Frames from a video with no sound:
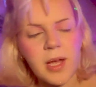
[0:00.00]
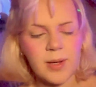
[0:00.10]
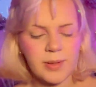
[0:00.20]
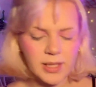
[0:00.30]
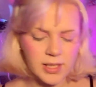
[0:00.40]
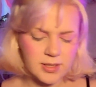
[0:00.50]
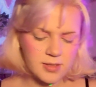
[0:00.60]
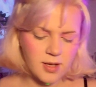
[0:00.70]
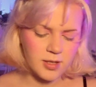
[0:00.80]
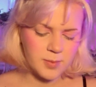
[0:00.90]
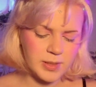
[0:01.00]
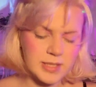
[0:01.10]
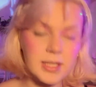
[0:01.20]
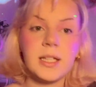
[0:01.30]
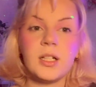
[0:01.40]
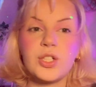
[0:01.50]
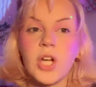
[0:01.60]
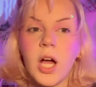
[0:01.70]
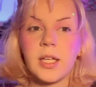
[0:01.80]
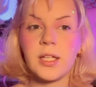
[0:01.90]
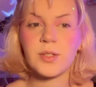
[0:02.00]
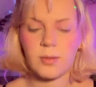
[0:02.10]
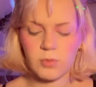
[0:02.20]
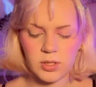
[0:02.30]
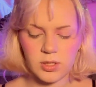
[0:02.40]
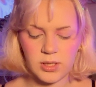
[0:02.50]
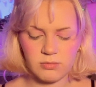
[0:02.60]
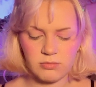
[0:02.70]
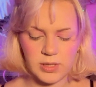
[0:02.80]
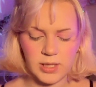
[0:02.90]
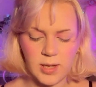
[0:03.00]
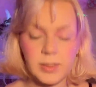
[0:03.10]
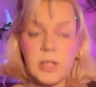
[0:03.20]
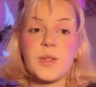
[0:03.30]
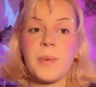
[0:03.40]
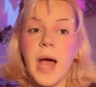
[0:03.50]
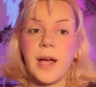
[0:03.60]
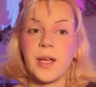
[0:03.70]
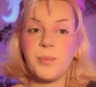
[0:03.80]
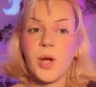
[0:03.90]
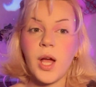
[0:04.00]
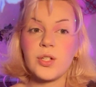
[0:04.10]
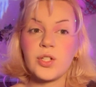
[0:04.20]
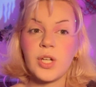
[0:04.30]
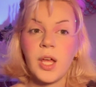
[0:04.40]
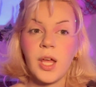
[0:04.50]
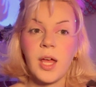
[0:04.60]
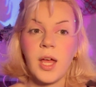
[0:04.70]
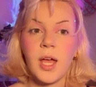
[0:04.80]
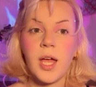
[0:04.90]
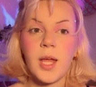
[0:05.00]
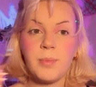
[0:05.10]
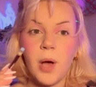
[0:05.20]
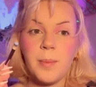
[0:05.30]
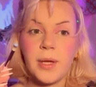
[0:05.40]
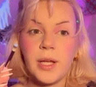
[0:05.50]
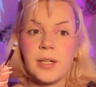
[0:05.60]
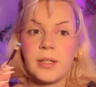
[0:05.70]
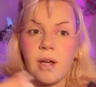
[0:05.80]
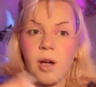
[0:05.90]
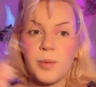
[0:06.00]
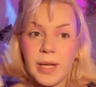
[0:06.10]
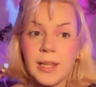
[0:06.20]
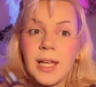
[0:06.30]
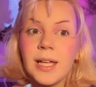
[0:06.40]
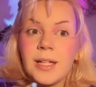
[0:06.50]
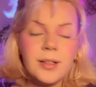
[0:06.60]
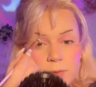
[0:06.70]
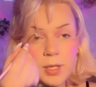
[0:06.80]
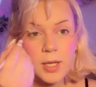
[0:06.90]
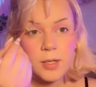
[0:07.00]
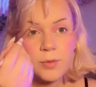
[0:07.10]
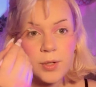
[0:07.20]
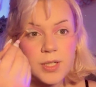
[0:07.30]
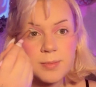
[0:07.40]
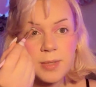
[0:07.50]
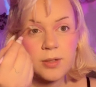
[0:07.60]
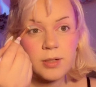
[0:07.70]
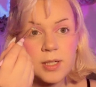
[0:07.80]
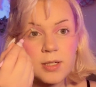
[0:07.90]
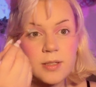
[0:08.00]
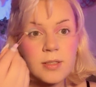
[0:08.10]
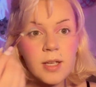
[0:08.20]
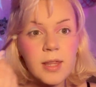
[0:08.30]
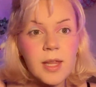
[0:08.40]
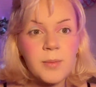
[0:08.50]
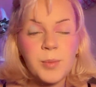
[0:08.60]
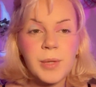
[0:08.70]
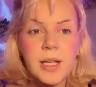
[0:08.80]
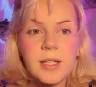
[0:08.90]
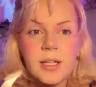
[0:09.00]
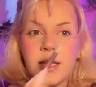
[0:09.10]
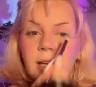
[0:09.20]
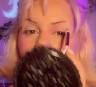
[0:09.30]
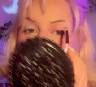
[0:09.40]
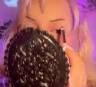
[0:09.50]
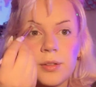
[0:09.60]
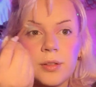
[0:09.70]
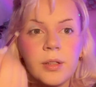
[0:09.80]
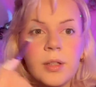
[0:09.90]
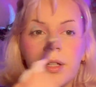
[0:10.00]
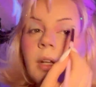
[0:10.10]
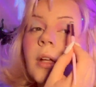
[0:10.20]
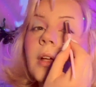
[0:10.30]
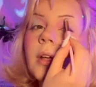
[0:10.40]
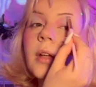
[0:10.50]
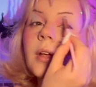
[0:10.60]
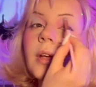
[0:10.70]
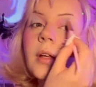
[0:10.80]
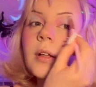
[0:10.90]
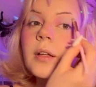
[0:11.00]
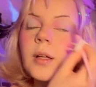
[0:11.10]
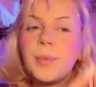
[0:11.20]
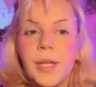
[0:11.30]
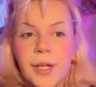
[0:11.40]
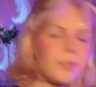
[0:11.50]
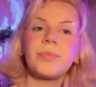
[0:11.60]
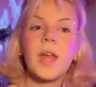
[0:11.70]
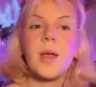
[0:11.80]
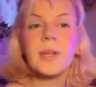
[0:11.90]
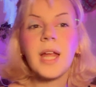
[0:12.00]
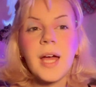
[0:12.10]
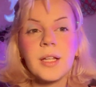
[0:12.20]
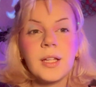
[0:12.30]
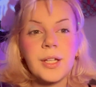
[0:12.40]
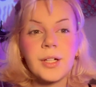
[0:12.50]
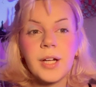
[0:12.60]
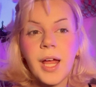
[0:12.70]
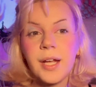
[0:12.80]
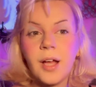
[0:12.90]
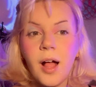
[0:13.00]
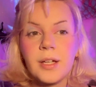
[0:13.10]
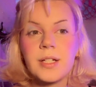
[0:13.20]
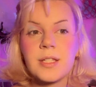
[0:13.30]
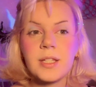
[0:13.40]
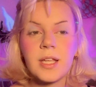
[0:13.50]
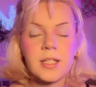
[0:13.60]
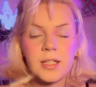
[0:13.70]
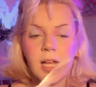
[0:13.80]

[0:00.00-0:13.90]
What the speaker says: I really like this color, but it's a little chalky, so I'm just gonna I'm gonna use a packing brush and pop it on my lid and of course my crease, and then we'll blend in later. And up here. I'm gonna add glitter and colors and things like that